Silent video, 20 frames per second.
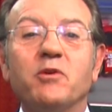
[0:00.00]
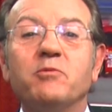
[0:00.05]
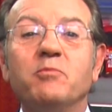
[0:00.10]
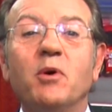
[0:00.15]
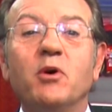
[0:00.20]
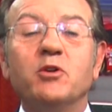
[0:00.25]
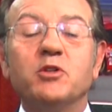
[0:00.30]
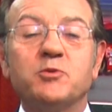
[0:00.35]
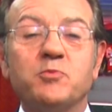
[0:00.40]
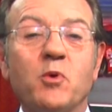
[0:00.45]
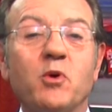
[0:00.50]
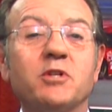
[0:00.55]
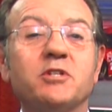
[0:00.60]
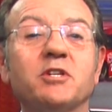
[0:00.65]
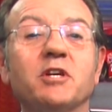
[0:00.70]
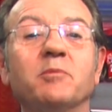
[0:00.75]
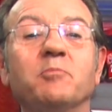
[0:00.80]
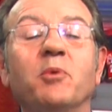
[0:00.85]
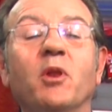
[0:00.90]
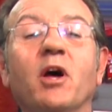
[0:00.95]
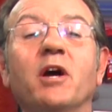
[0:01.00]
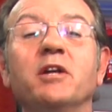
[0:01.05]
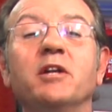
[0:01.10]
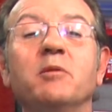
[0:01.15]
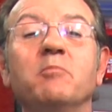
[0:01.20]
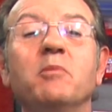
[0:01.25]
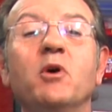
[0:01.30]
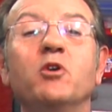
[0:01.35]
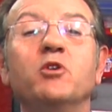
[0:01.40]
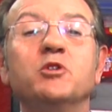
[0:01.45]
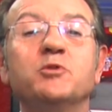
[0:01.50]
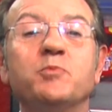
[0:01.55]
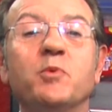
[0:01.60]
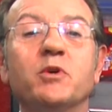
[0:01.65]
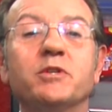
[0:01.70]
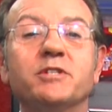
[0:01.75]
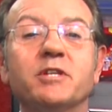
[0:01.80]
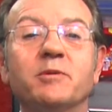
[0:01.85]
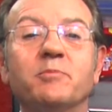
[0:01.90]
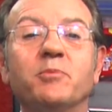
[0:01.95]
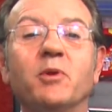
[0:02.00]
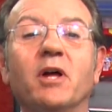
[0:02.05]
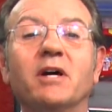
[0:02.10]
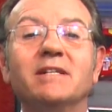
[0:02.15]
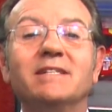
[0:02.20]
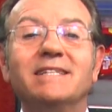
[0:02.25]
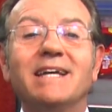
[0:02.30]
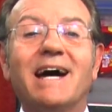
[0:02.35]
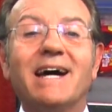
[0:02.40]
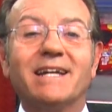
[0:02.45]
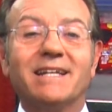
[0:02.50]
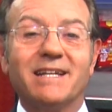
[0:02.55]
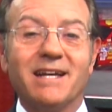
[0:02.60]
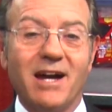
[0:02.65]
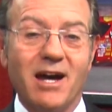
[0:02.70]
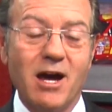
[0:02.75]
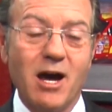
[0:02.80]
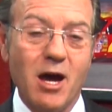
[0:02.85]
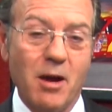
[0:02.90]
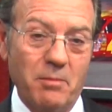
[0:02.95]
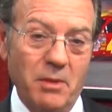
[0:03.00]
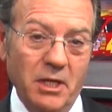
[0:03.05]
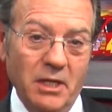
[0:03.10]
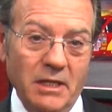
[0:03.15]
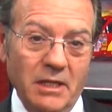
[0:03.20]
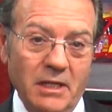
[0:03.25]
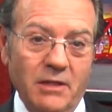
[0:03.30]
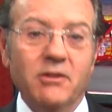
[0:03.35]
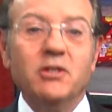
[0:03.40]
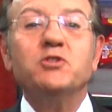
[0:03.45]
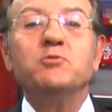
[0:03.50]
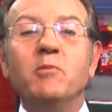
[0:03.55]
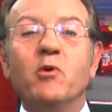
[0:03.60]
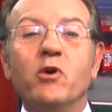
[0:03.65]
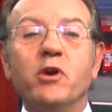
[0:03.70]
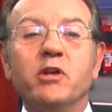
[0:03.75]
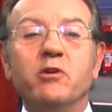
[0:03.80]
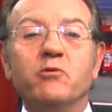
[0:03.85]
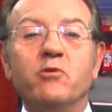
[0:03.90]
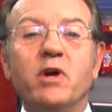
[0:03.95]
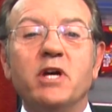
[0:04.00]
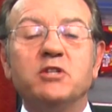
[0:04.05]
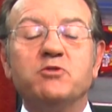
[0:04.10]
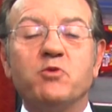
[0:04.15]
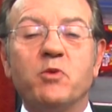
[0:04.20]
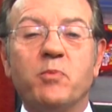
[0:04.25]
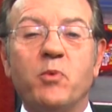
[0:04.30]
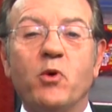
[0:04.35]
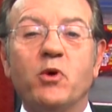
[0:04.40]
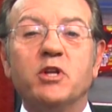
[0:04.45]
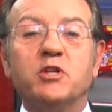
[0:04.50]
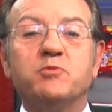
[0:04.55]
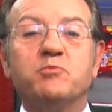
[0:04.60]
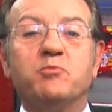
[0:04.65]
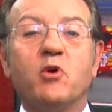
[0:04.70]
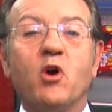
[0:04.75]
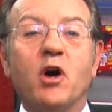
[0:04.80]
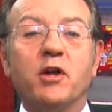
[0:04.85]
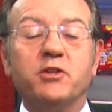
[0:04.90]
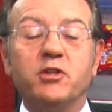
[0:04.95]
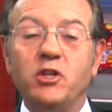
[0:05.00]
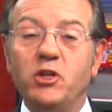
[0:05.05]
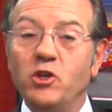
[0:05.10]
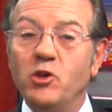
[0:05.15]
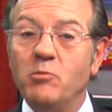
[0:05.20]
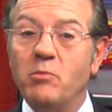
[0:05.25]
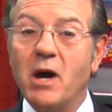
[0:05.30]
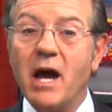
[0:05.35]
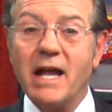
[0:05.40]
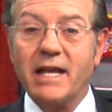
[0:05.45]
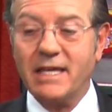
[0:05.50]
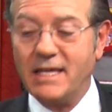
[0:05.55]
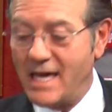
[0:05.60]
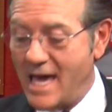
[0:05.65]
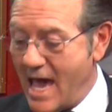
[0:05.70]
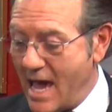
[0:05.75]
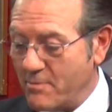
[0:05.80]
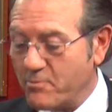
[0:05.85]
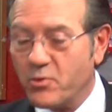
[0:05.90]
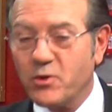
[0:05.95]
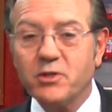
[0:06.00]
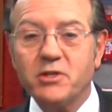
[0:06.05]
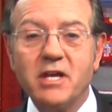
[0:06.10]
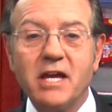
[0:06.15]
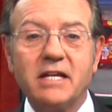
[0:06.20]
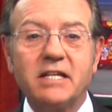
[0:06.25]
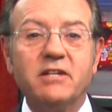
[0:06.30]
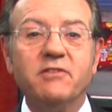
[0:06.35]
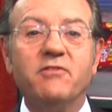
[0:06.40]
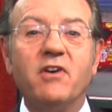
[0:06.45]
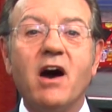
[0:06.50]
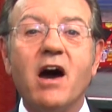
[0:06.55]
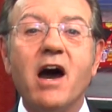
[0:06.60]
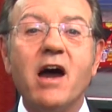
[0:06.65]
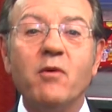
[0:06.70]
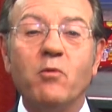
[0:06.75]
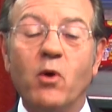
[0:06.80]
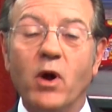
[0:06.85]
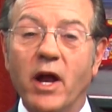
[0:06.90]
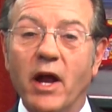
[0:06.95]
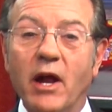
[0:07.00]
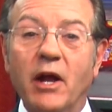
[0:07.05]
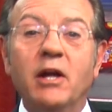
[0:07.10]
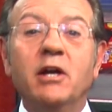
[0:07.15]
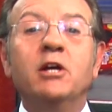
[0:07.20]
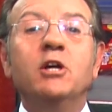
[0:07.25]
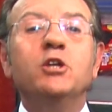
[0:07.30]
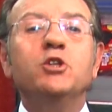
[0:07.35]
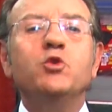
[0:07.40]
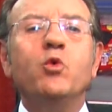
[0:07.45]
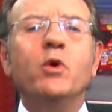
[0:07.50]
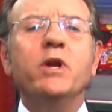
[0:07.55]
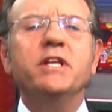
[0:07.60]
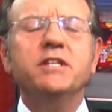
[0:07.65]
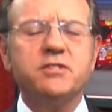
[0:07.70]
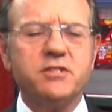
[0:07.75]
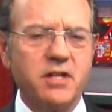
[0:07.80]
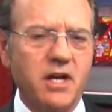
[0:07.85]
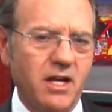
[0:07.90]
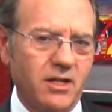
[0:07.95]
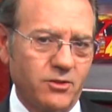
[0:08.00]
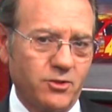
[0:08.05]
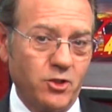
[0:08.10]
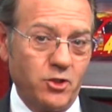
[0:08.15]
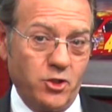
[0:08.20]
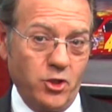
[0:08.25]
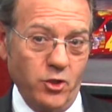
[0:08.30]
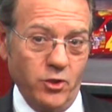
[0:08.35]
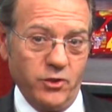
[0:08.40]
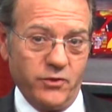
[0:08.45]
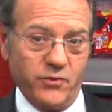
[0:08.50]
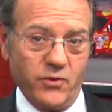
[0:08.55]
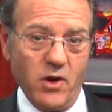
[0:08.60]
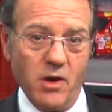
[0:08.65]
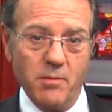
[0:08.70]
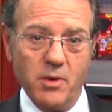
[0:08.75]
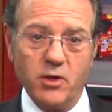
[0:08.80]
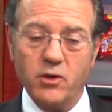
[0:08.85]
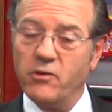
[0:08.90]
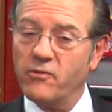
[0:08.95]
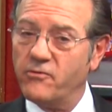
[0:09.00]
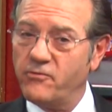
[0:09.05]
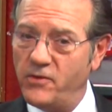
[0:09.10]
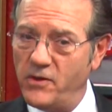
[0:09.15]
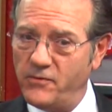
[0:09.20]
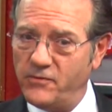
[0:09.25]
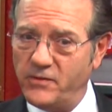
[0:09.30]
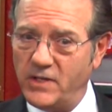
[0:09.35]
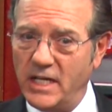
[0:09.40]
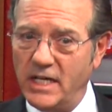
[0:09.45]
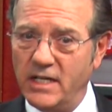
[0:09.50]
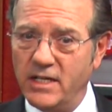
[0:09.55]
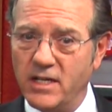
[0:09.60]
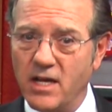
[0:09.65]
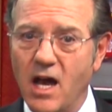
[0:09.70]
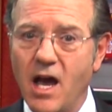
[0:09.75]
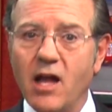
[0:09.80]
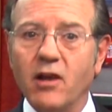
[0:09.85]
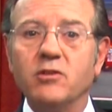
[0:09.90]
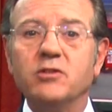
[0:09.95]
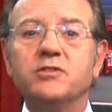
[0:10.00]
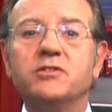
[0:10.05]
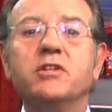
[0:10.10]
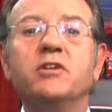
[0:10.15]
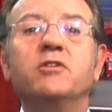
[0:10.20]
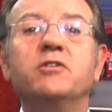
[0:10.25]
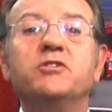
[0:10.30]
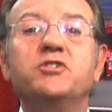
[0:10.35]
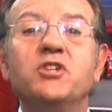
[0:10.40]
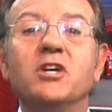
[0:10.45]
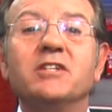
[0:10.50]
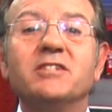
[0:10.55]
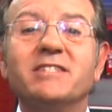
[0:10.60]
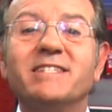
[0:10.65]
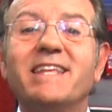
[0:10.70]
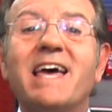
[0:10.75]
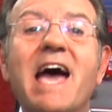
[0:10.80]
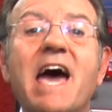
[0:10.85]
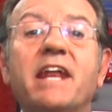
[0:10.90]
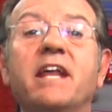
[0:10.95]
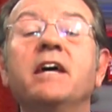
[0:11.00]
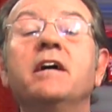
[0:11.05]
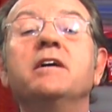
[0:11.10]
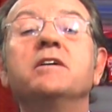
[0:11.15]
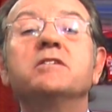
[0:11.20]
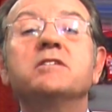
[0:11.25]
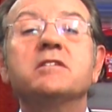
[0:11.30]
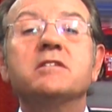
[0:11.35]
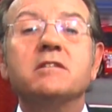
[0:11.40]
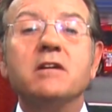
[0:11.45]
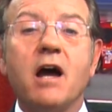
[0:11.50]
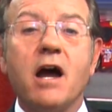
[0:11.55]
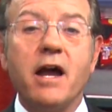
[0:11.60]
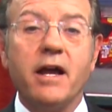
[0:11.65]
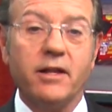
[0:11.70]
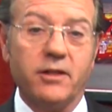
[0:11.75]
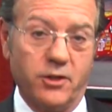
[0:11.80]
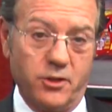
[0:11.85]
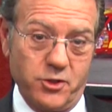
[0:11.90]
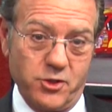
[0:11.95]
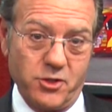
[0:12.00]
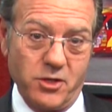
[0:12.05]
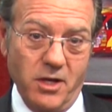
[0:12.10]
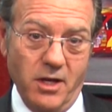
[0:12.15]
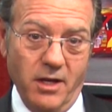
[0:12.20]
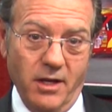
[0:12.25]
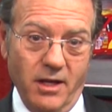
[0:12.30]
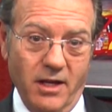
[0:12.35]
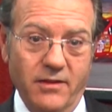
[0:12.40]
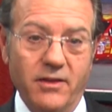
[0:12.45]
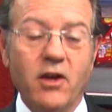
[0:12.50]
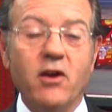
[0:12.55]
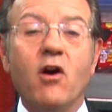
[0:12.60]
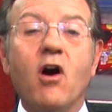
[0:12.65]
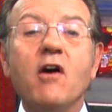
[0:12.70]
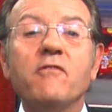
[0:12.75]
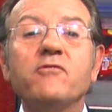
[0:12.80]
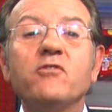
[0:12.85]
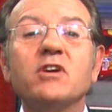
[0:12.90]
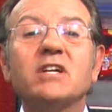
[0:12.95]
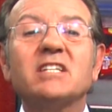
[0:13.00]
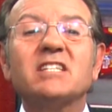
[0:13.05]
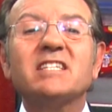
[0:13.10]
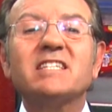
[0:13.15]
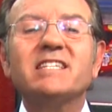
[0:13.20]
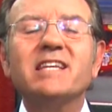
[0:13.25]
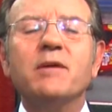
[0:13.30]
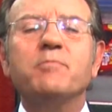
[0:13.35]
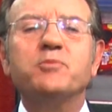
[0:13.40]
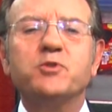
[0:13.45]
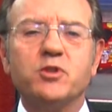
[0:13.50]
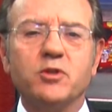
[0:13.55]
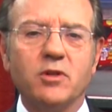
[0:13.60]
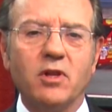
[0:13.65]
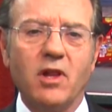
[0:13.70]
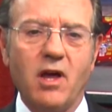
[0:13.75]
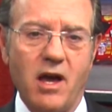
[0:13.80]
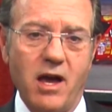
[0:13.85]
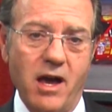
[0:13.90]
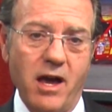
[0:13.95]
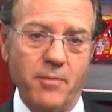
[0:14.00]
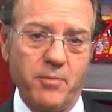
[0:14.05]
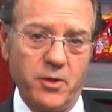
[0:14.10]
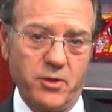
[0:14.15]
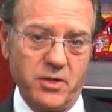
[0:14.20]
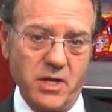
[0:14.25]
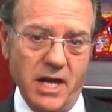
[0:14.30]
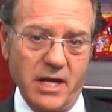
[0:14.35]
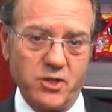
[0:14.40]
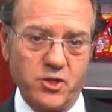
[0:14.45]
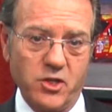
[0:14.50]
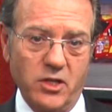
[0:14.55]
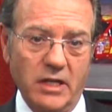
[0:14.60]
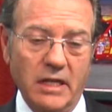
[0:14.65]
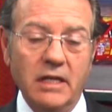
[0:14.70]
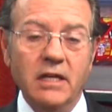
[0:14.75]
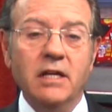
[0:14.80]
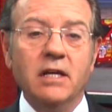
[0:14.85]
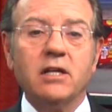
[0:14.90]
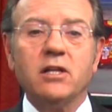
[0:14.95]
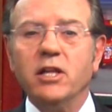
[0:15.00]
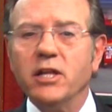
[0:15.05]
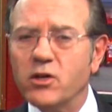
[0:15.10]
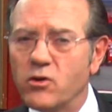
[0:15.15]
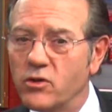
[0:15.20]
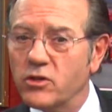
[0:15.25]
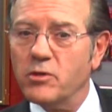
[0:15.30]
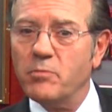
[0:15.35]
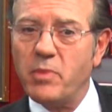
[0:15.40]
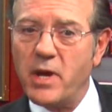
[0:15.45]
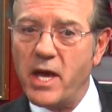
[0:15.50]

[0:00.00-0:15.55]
with Motorsports Unplugged and motorsportsunplugged.com. This morning race report is brought to you by Cat Protective Eyewear. 20 styles to choose from under $15 that are just that, stylish. And they offer exceptional eye protection. Click on the